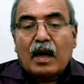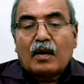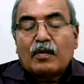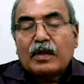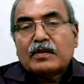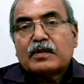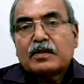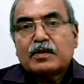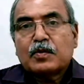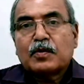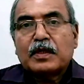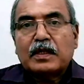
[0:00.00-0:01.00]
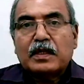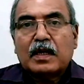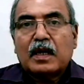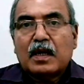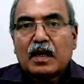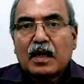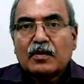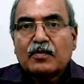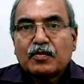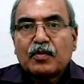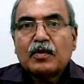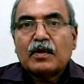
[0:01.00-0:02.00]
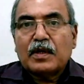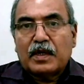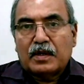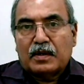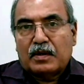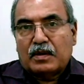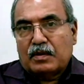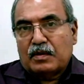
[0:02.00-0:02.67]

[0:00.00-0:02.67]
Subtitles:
How has the story unfolded